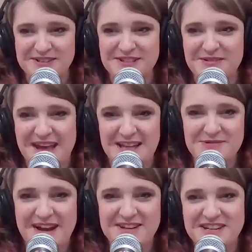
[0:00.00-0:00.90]
So that's
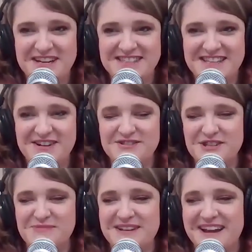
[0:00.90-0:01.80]
why she is here. She's
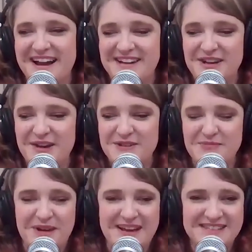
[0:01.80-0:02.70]
been kind enough to
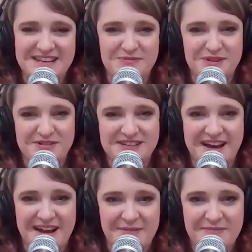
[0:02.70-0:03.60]
bless us with your
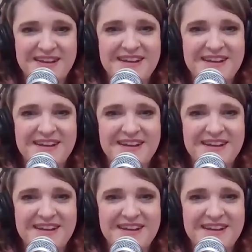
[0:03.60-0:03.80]
time.